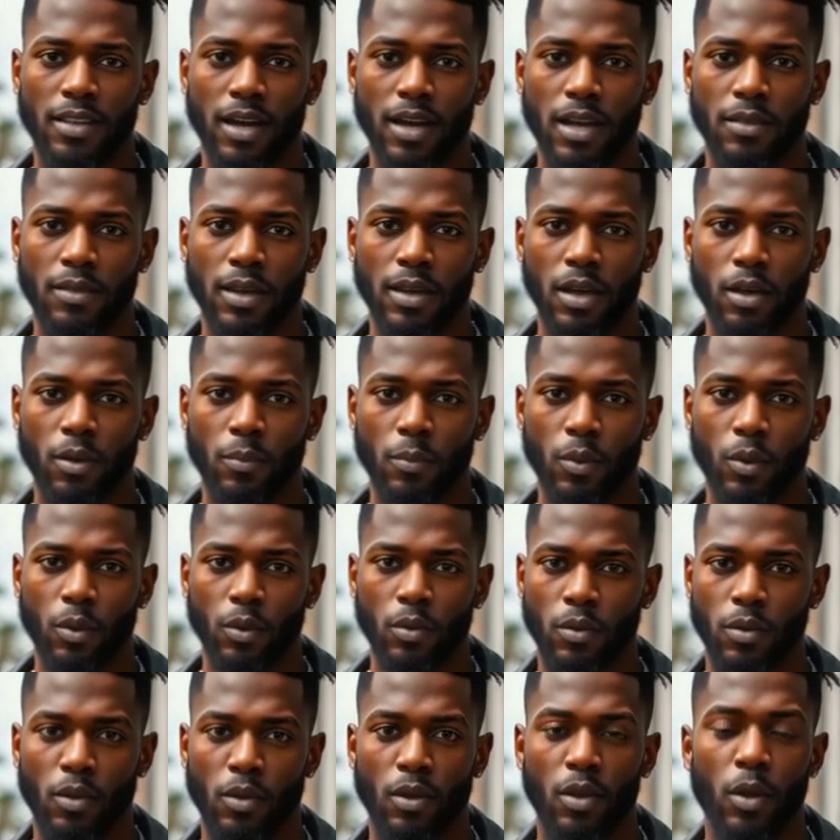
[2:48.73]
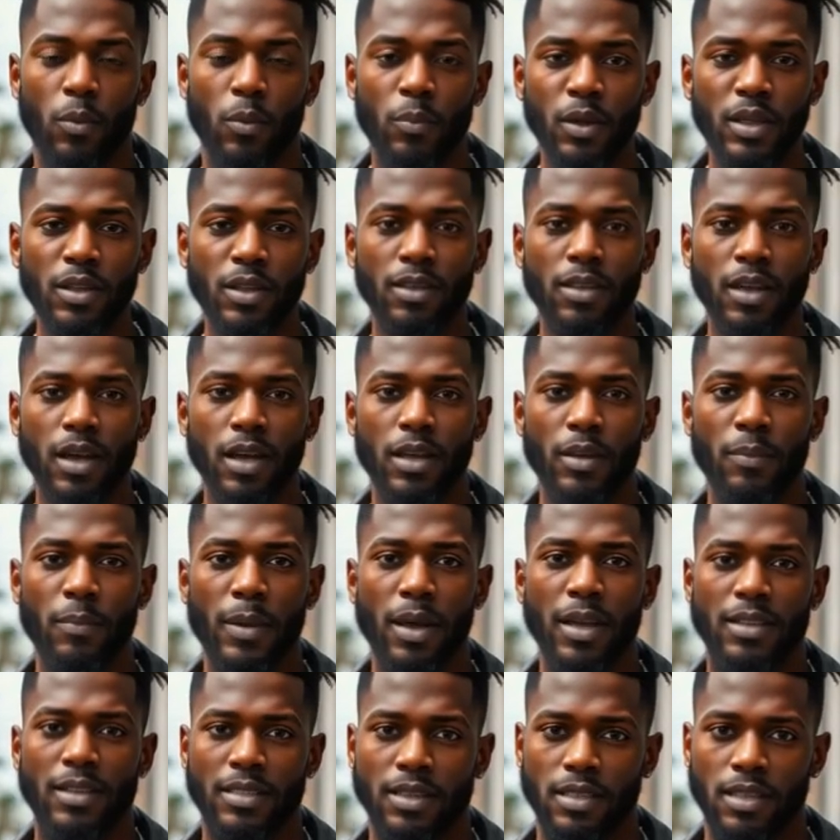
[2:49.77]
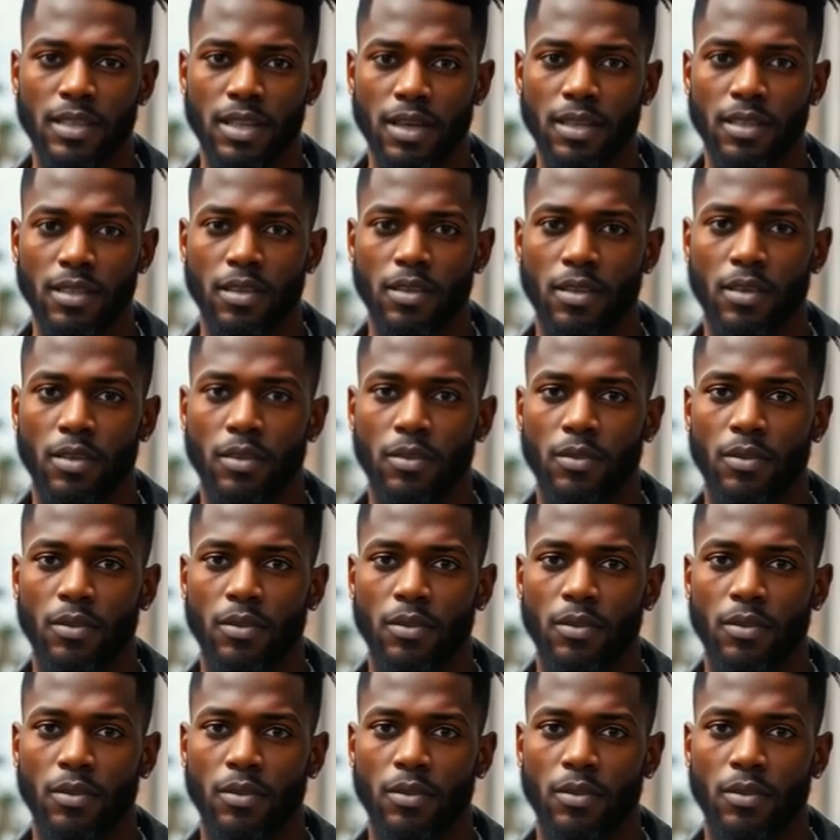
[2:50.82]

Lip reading: not terrible, but it's not amazing either.